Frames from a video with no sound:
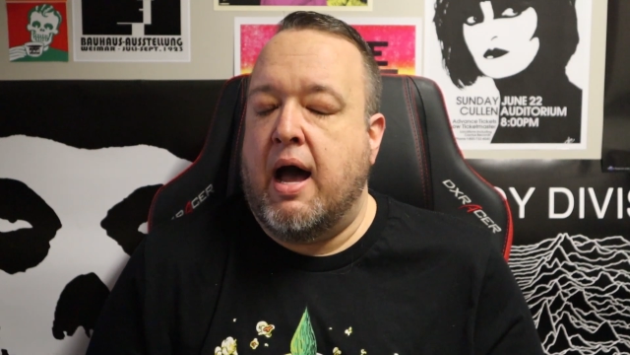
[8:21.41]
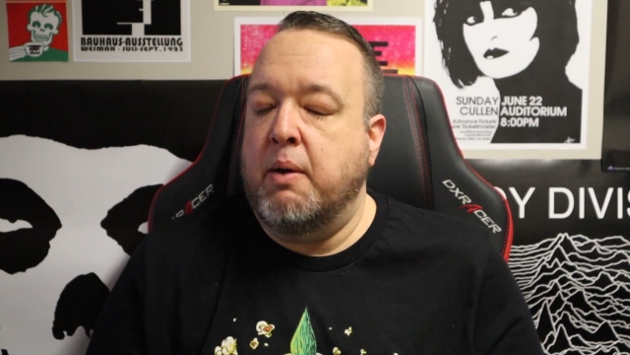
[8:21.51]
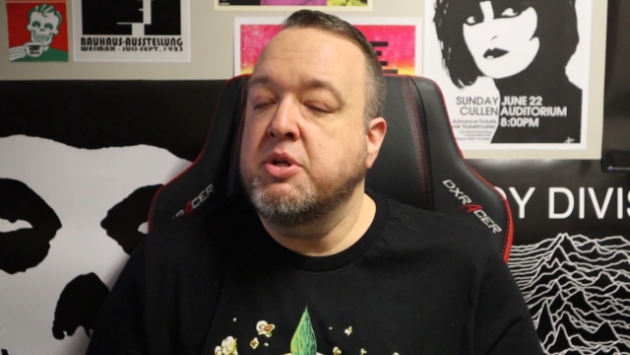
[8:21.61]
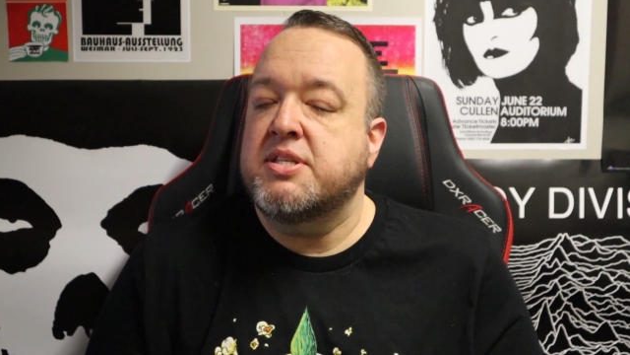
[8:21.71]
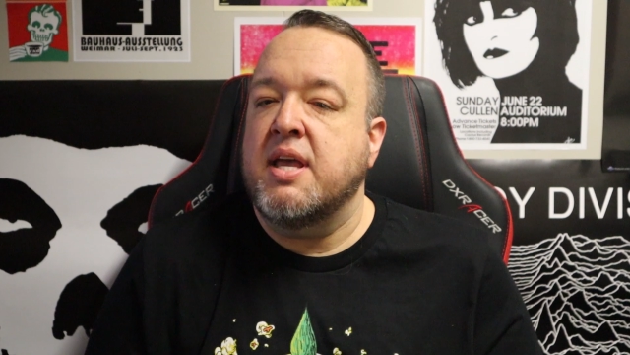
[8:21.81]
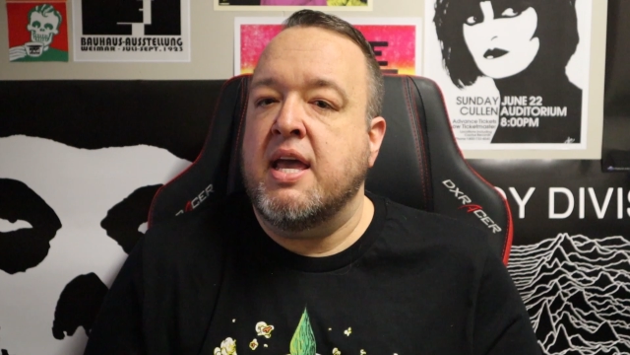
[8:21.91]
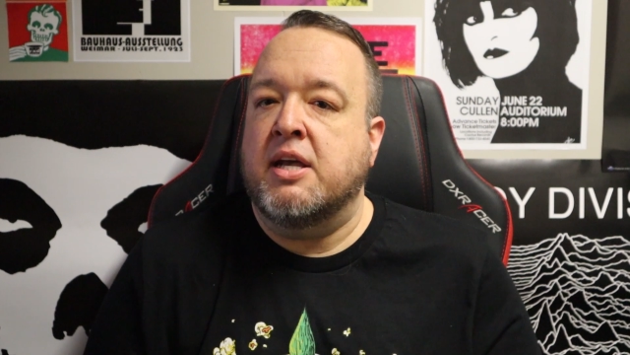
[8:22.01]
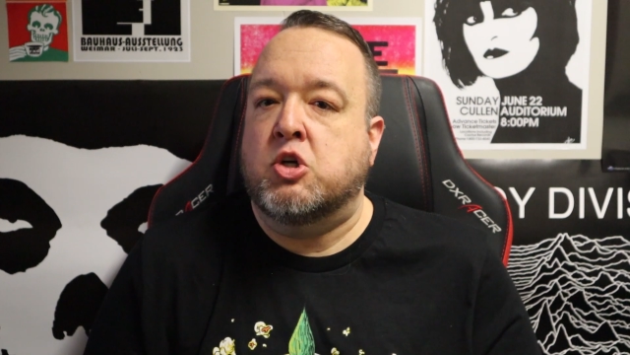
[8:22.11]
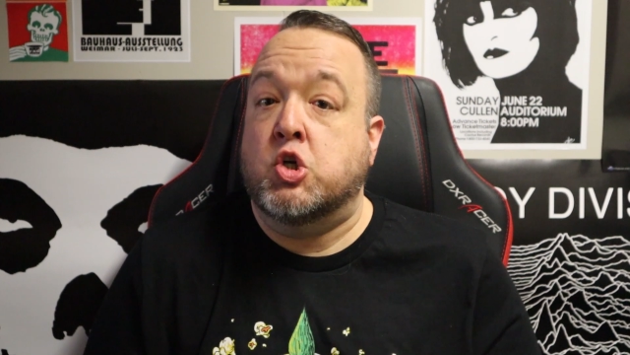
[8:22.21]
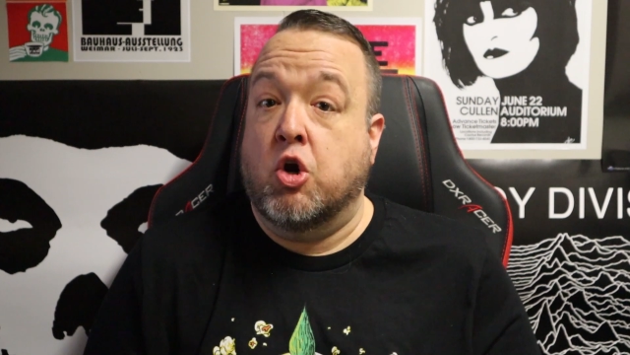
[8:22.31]
I would
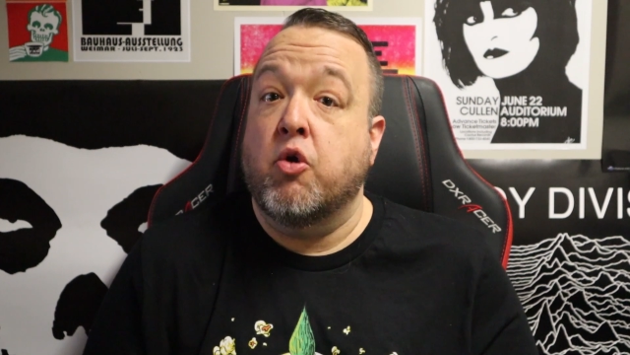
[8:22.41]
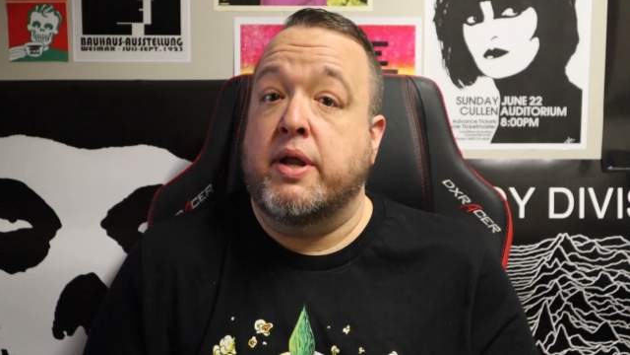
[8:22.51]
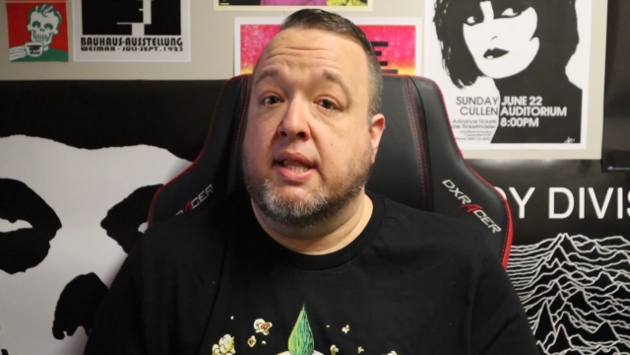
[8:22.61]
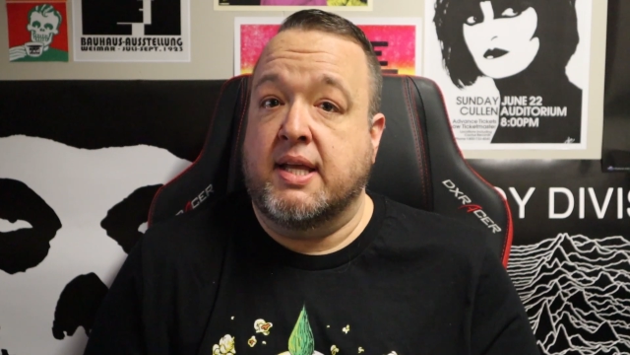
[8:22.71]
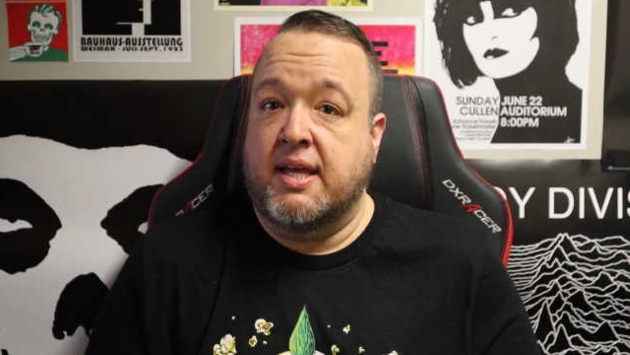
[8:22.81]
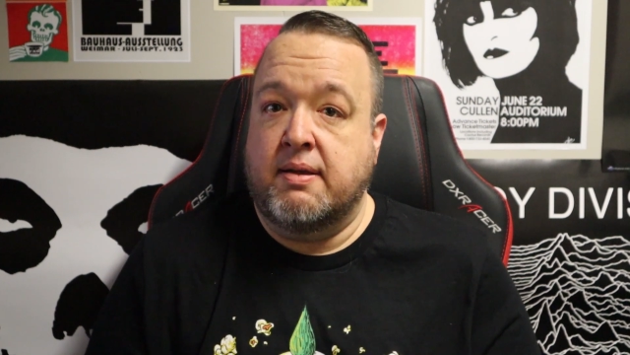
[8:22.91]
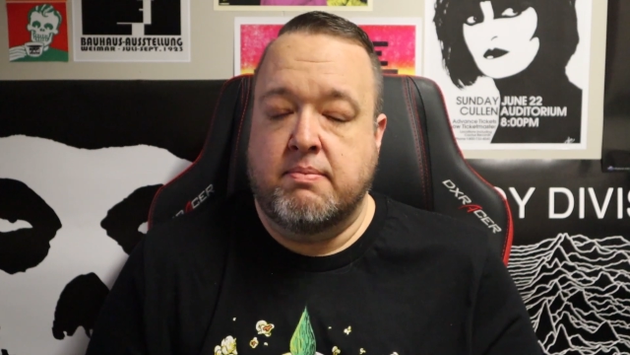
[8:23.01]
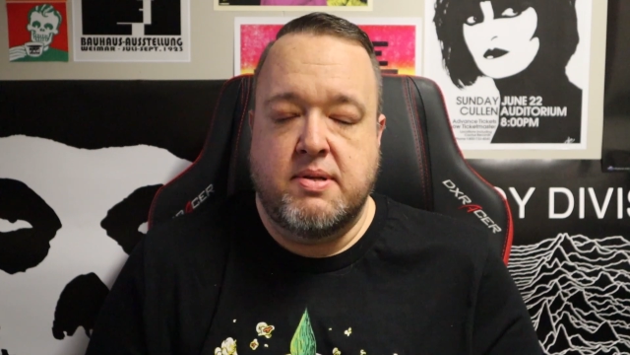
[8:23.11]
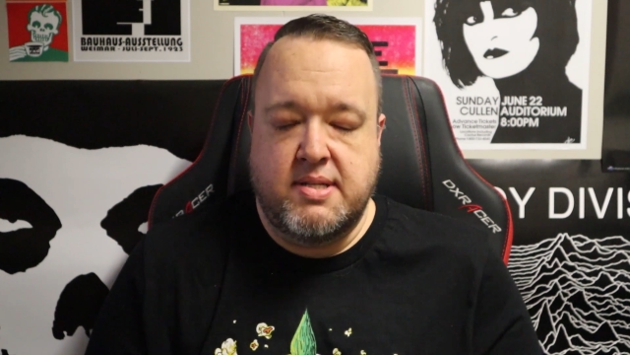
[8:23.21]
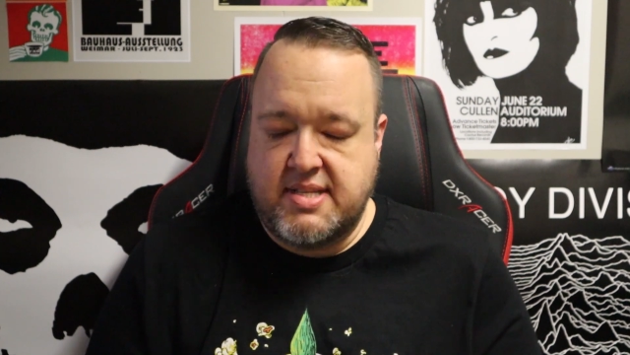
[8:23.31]
say currently,
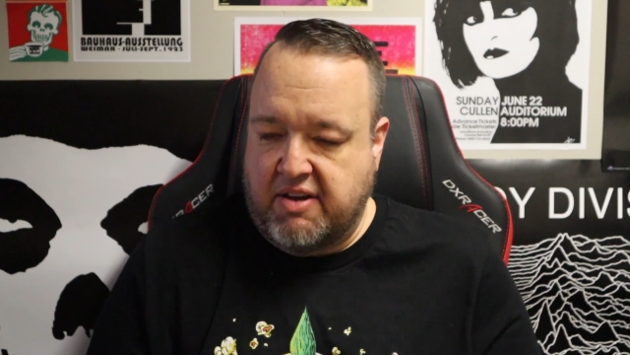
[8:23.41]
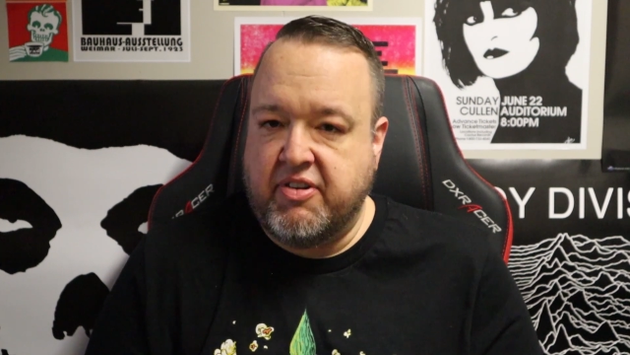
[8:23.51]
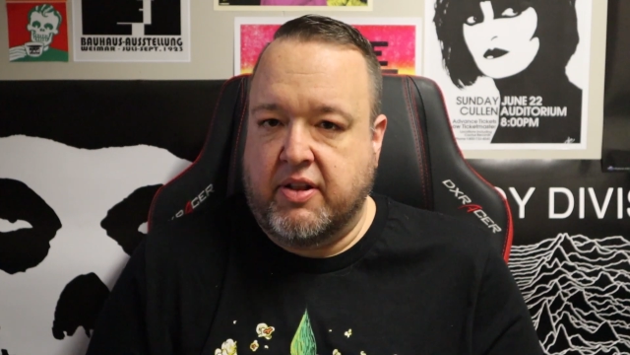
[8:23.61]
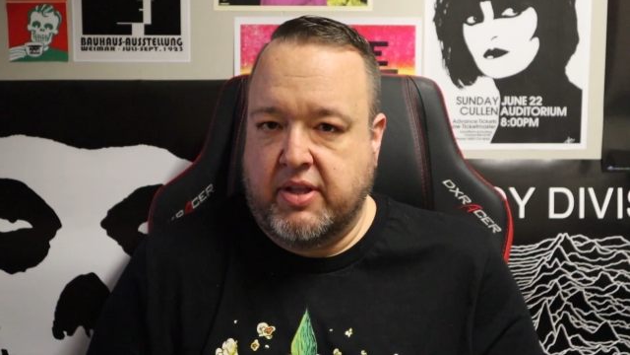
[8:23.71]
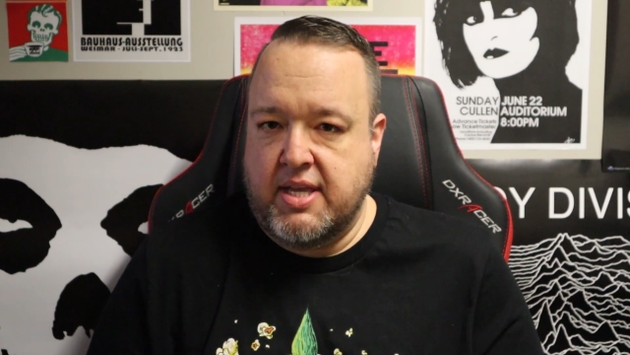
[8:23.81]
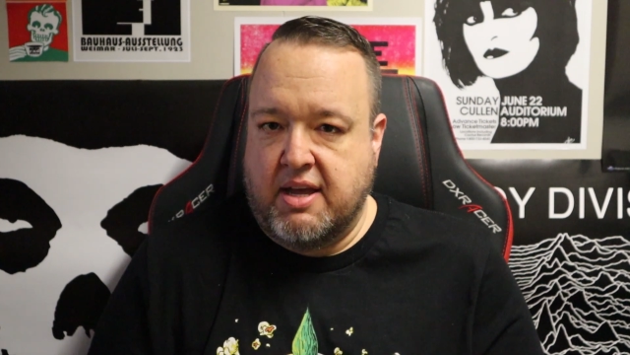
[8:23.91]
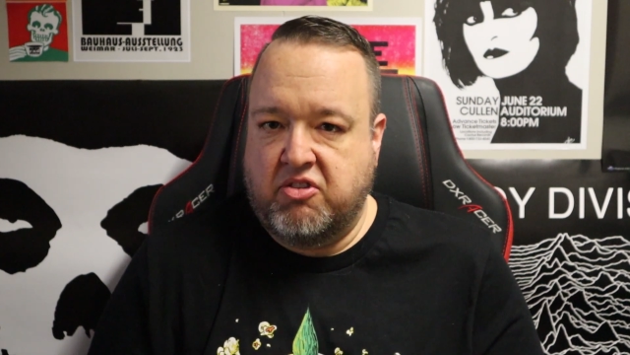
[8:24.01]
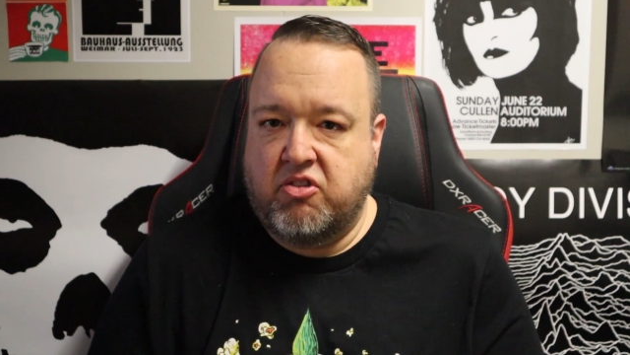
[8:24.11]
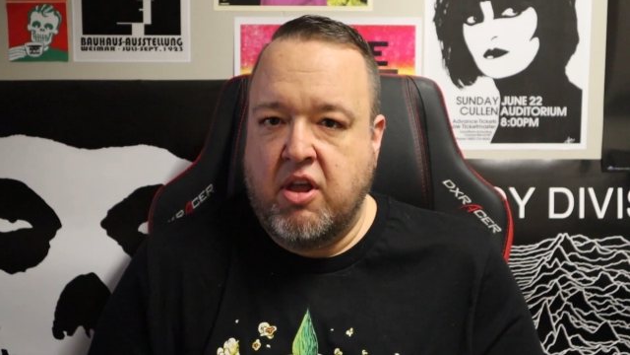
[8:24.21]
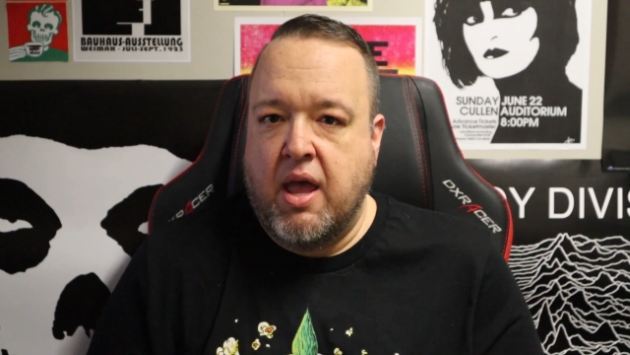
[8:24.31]
definitely
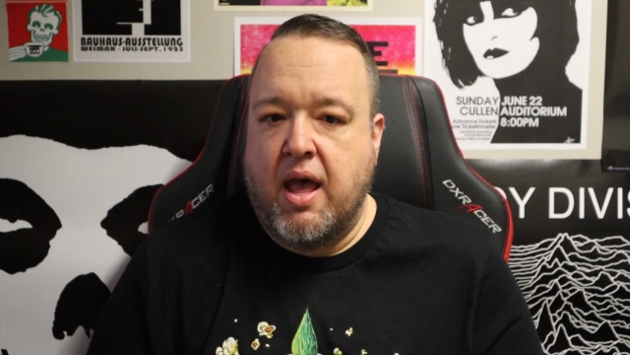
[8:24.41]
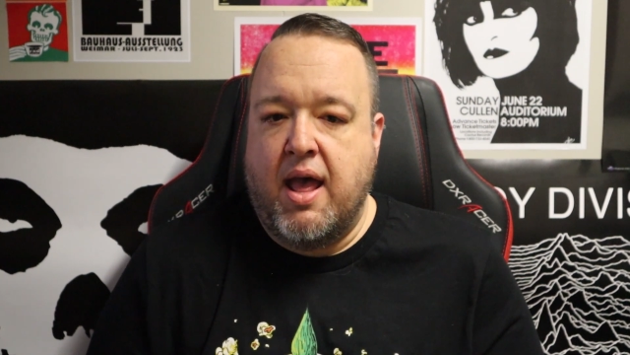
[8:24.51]
yes.